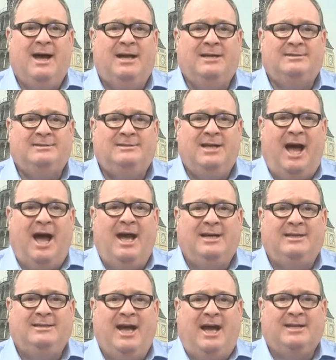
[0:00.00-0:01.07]

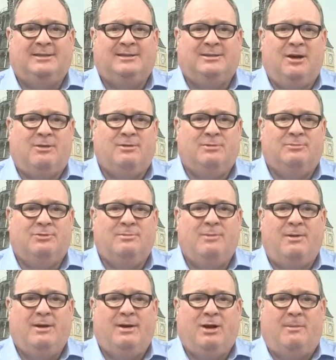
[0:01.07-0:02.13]
9 nights in total,
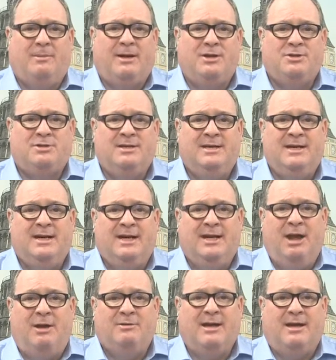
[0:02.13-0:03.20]
room-only accommodation in
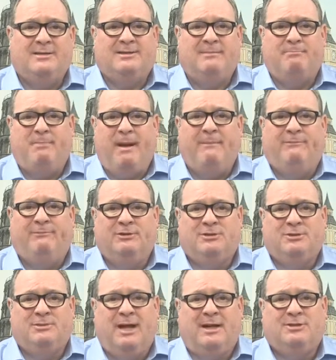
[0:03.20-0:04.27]
hotels in Banff for
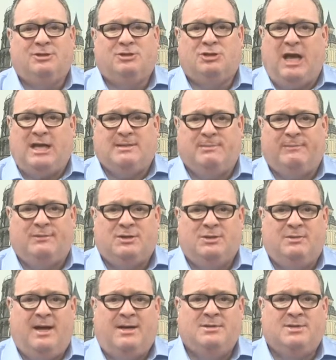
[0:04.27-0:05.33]
2 nights, Jasper for 2
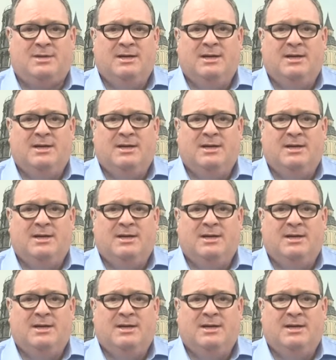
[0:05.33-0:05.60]
nights,